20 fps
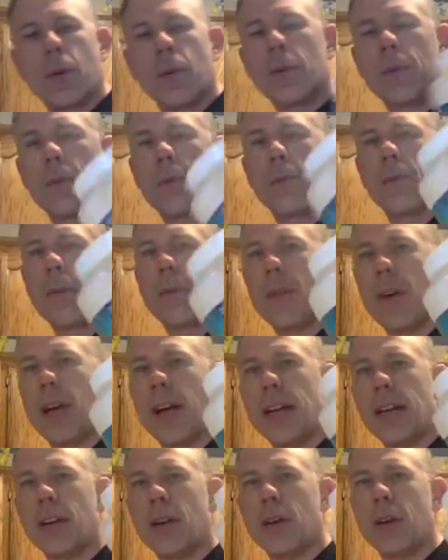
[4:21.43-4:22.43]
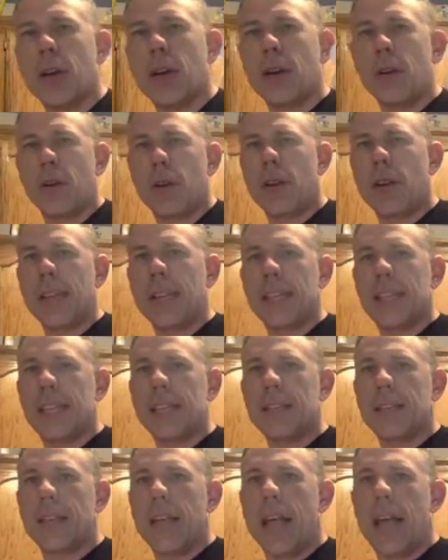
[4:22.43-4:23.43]
refined coconut oil. Got
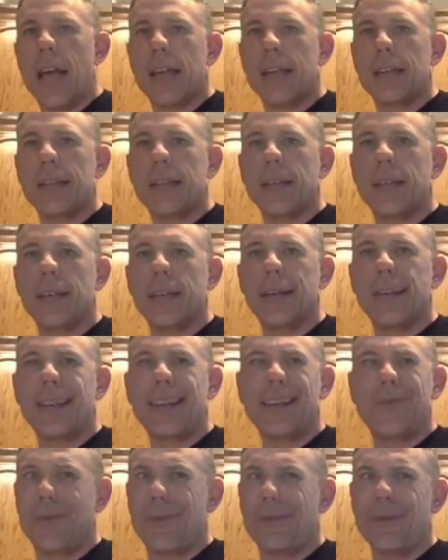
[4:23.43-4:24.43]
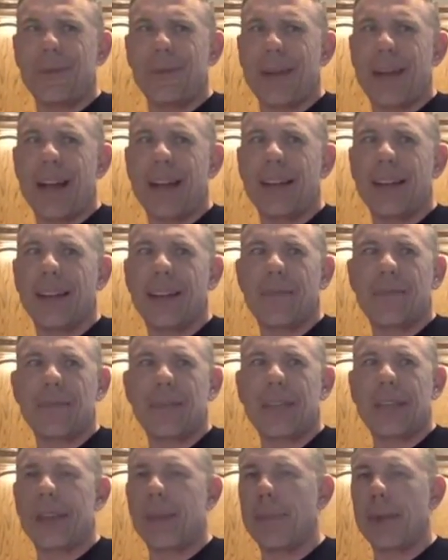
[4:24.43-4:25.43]
this at, I think, Grocery Outlet for
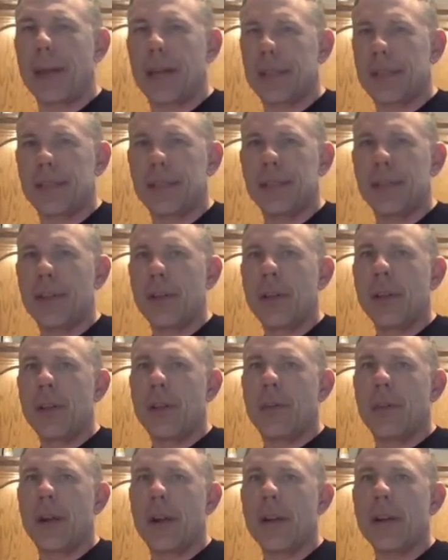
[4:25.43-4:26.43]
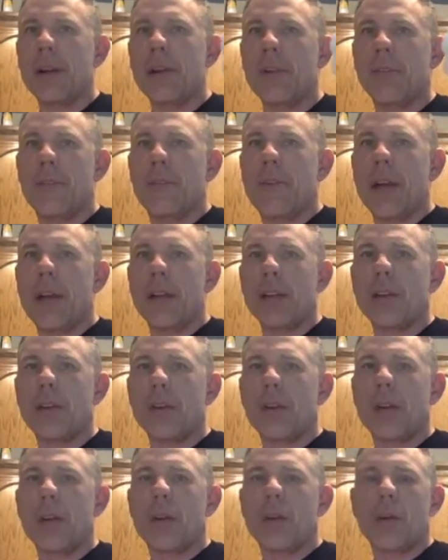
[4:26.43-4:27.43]
10 bucks, right? Refined
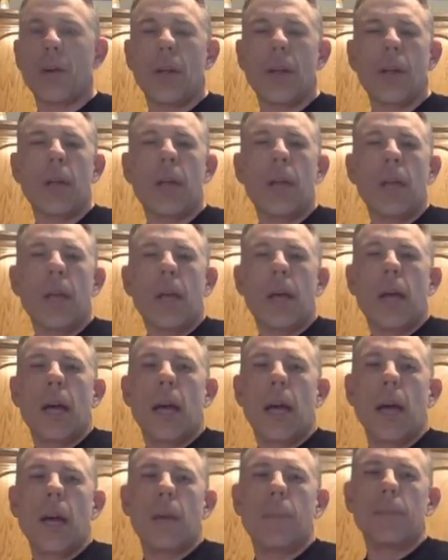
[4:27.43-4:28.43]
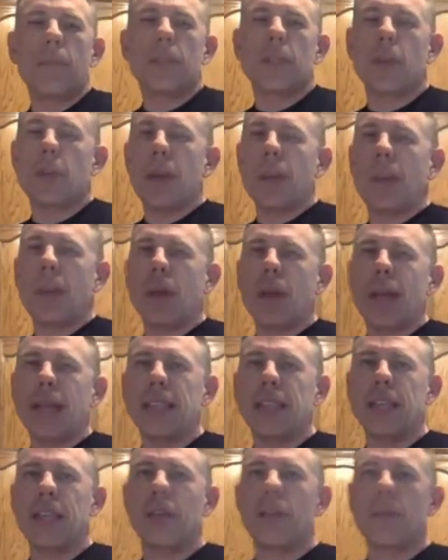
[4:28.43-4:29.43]
coconut oil. Some people like to
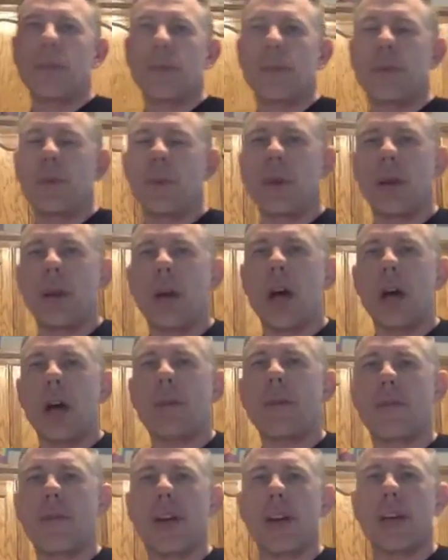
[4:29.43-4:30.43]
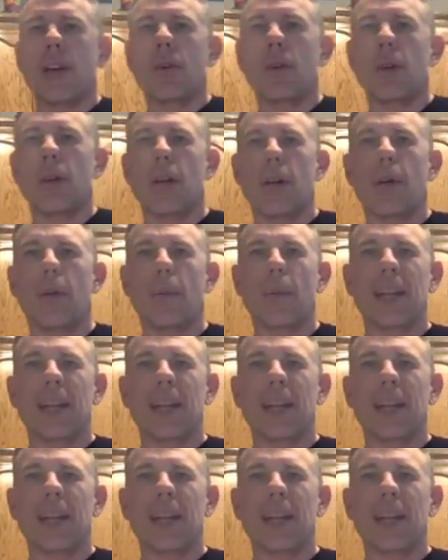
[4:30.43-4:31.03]
do non-refined coconut oil because